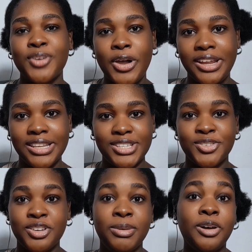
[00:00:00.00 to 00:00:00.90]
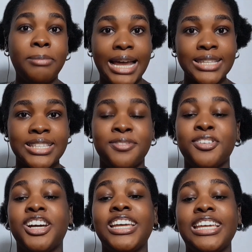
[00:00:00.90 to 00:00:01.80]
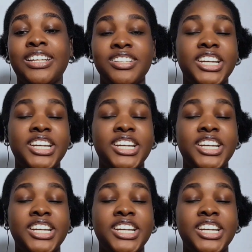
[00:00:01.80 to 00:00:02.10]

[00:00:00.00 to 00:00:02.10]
currently streaming on Max. If you're in